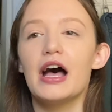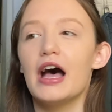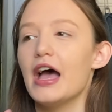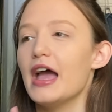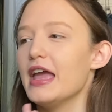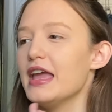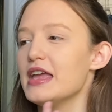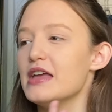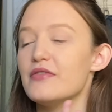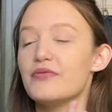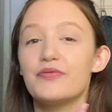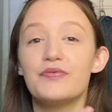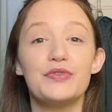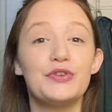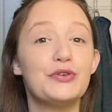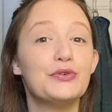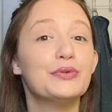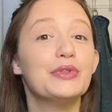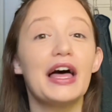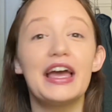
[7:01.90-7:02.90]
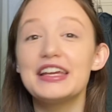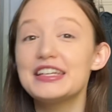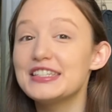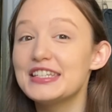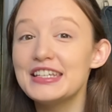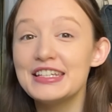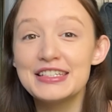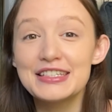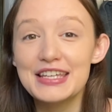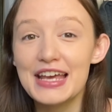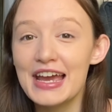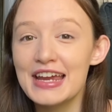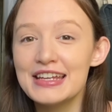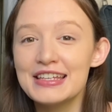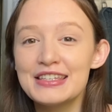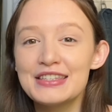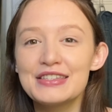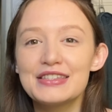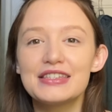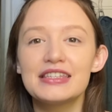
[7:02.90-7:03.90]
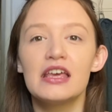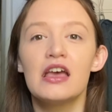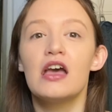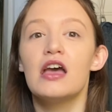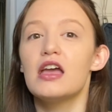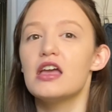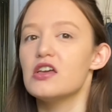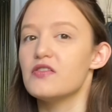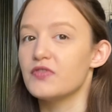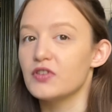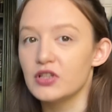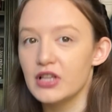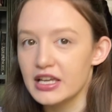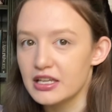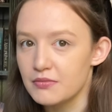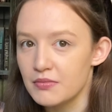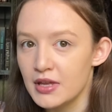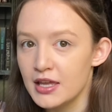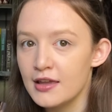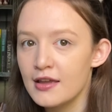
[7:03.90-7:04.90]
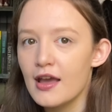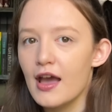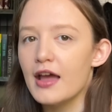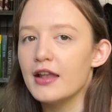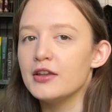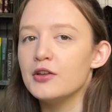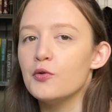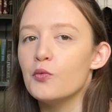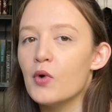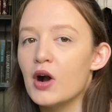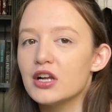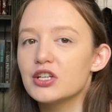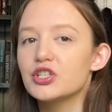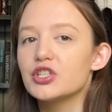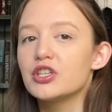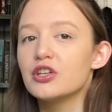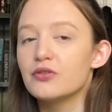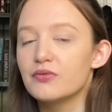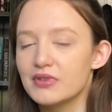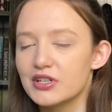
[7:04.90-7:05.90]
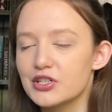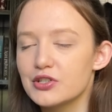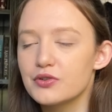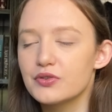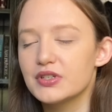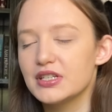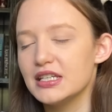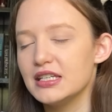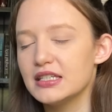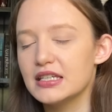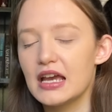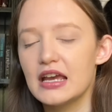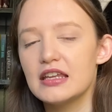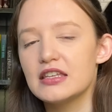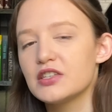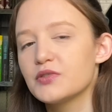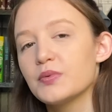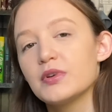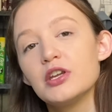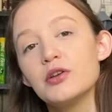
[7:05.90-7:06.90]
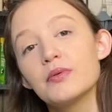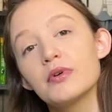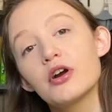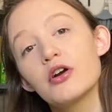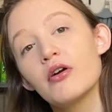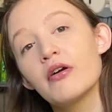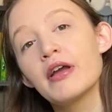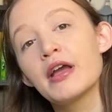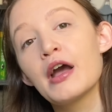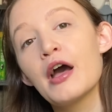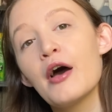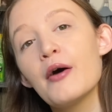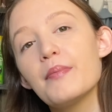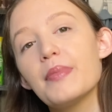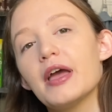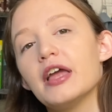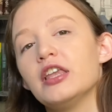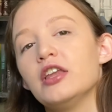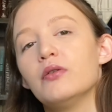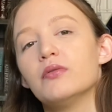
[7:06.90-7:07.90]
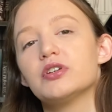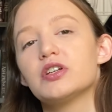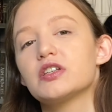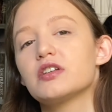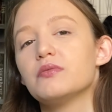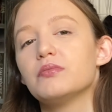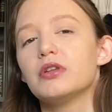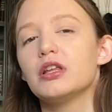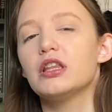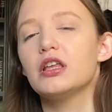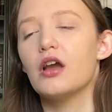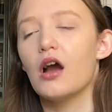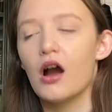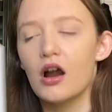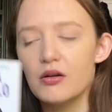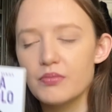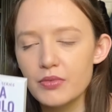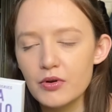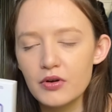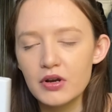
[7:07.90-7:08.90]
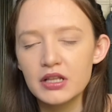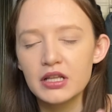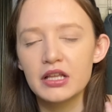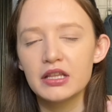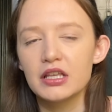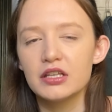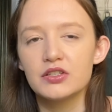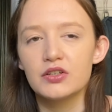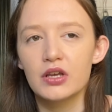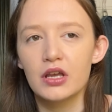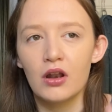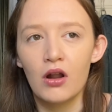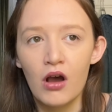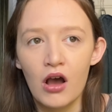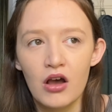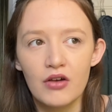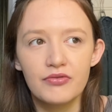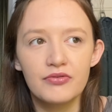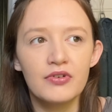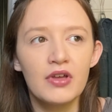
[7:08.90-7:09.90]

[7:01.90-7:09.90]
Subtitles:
if you like Teen Titans, if you're like me and you watched the original Teen Titans when you were growing up and you were just completely heartbroken that they took it off,